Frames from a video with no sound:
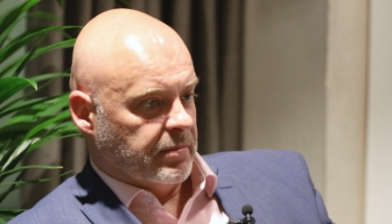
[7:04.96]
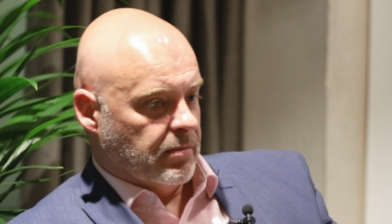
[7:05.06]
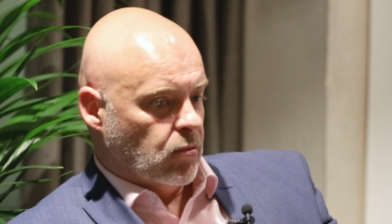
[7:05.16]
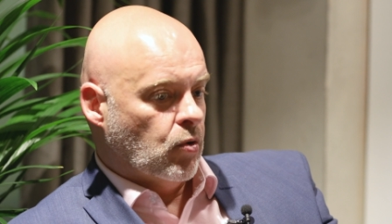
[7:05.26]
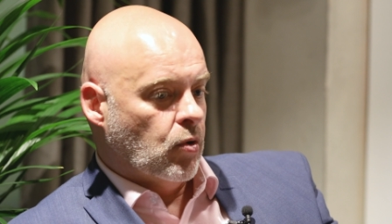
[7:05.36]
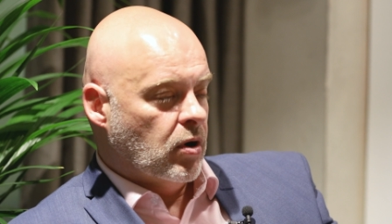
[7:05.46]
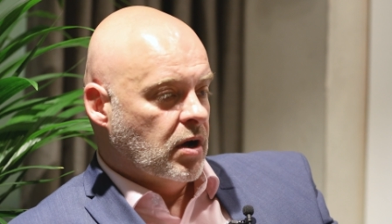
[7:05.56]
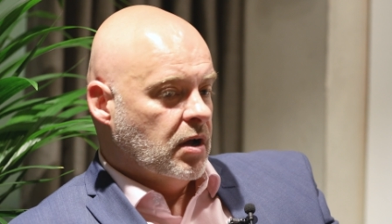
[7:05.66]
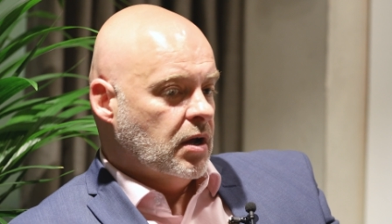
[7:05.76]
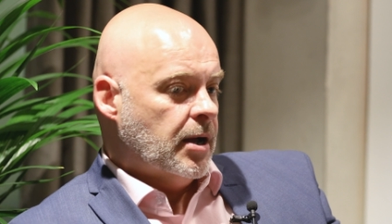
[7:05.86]
to be more,
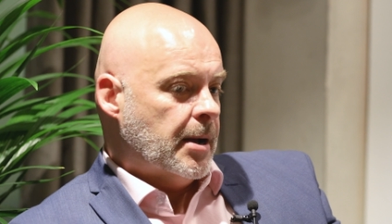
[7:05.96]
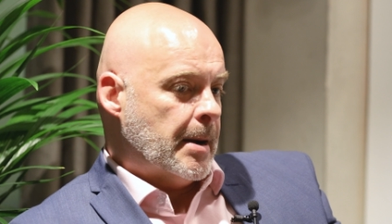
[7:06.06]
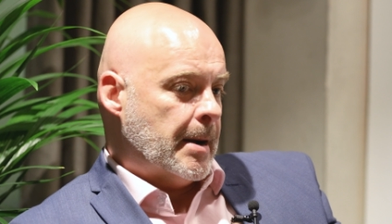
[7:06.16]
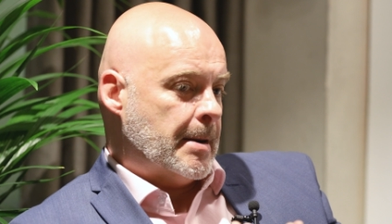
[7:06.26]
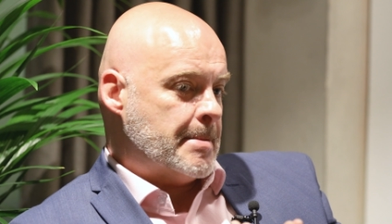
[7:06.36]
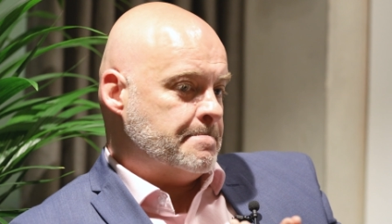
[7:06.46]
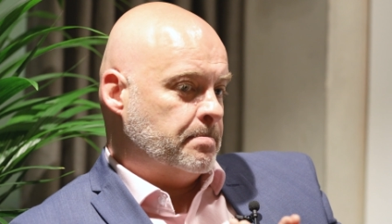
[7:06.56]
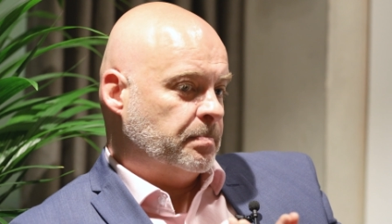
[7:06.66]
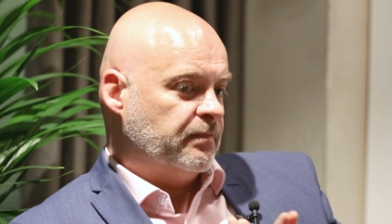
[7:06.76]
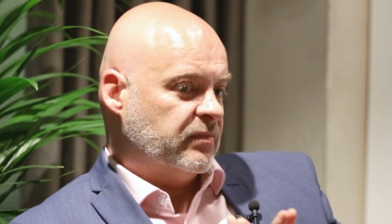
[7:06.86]

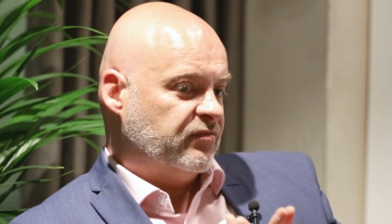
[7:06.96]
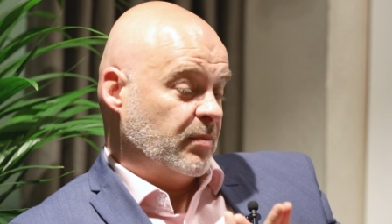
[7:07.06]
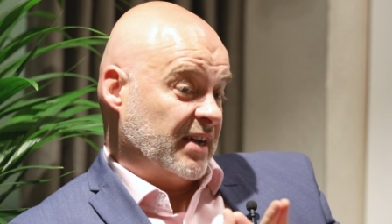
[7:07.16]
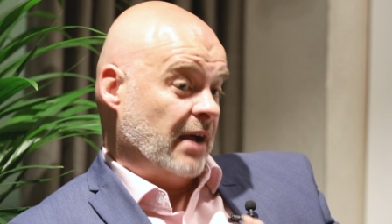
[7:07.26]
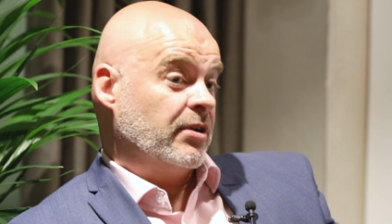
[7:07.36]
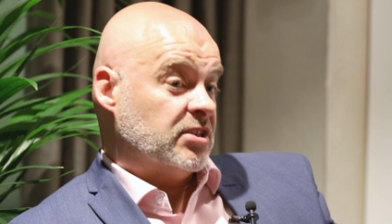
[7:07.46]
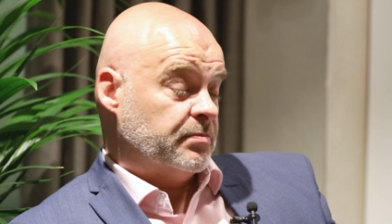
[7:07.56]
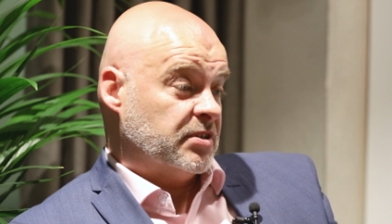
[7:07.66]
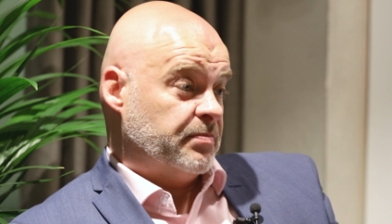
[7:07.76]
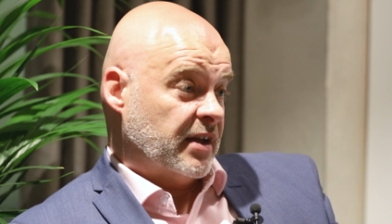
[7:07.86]
from a character
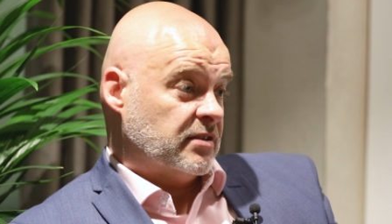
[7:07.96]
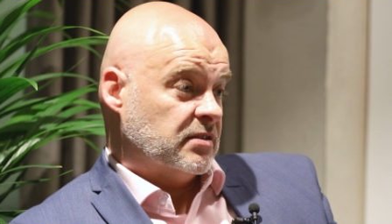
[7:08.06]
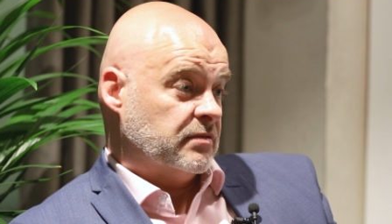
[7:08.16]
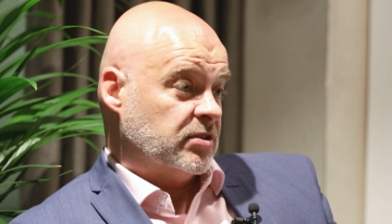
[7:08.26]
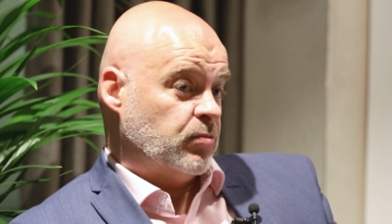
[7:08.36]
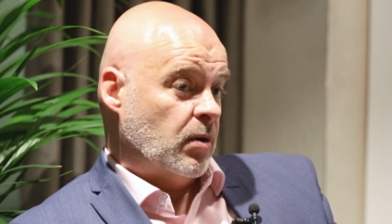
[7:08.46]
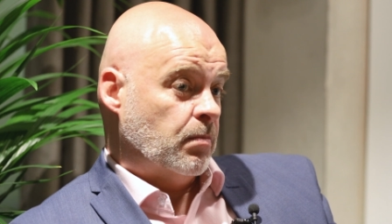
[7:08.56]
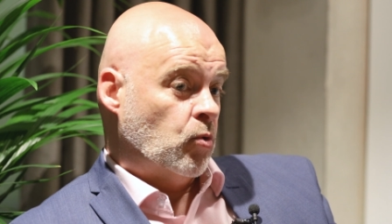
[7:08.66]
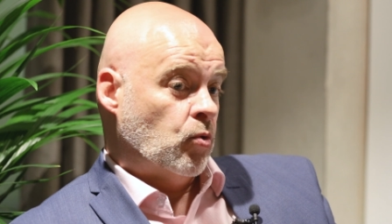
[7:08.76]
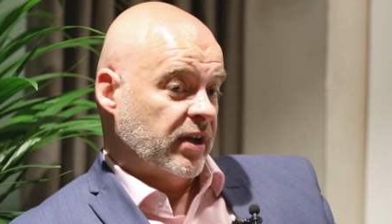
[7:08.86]
perspective as well,
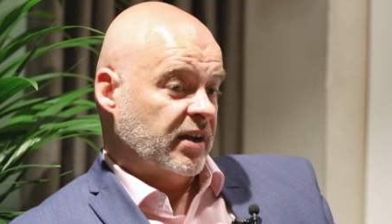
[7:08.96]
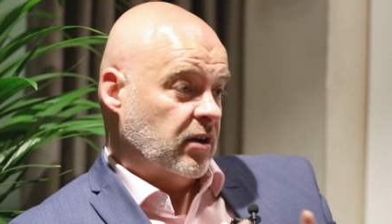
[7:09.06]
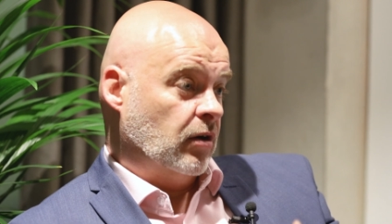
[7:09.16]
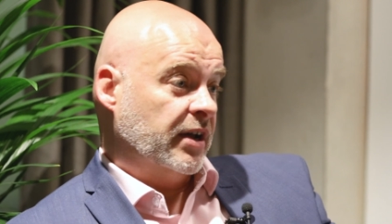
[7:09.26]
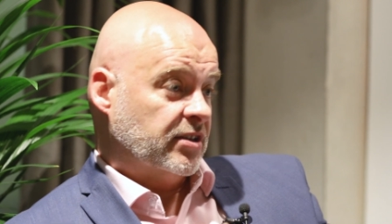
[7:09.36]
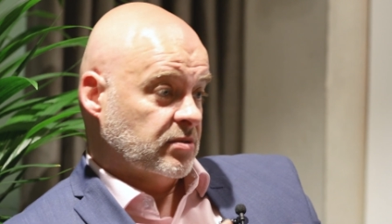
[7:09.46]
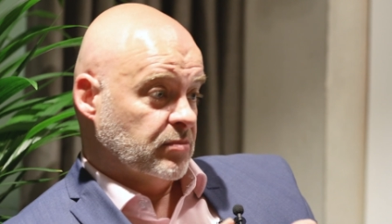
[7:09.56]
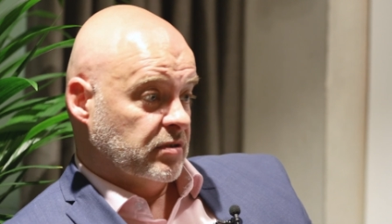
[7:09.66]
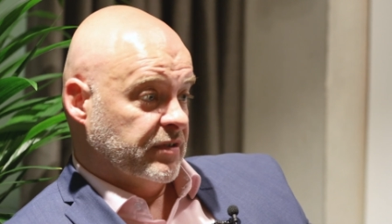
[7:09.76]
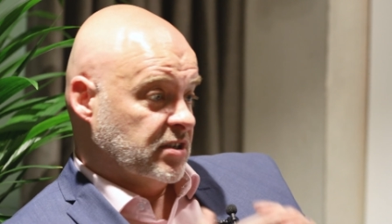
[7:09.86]
more inclined to
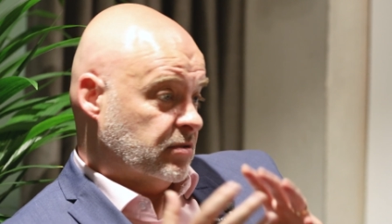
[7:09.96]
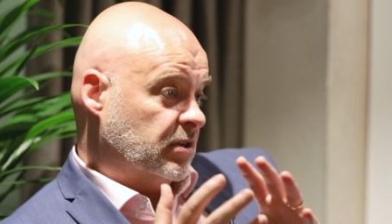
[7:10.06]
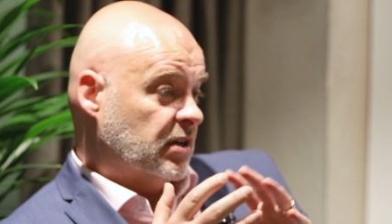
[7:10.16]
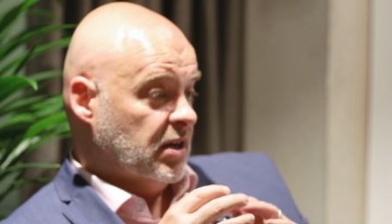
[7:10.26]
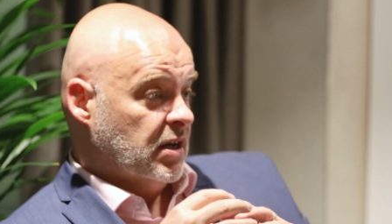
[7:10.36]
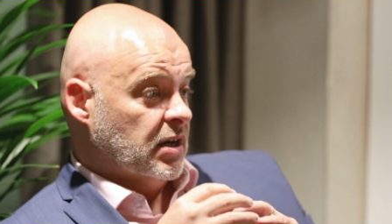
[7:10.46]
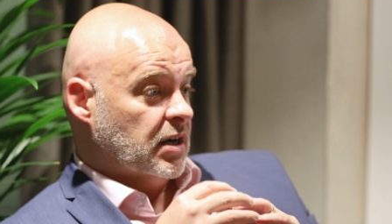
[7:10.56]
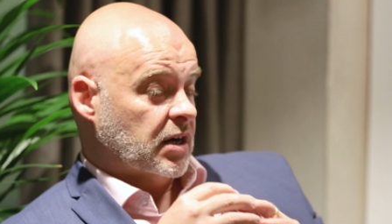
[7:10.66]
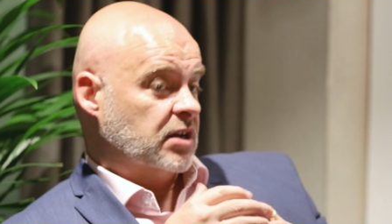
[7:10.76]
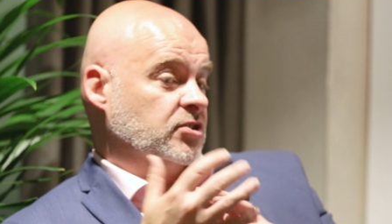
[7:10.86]
move into
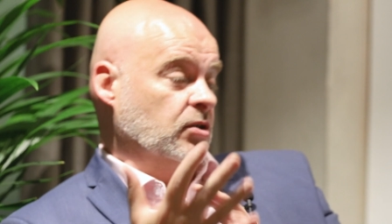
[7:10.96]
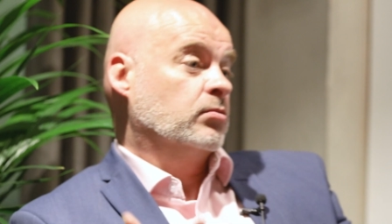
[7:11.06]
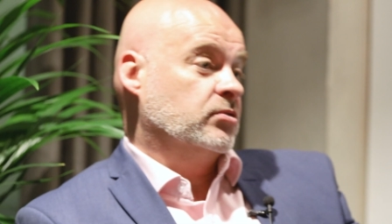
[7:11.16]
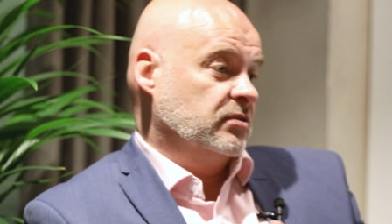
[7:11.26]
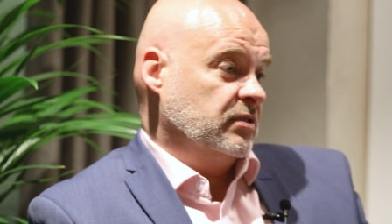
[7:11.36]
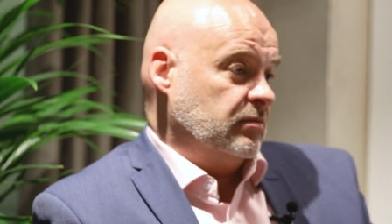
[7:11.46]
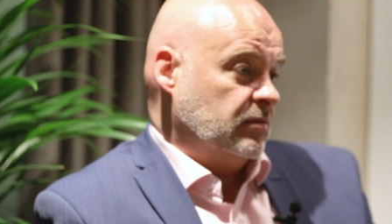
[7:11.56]
a consultant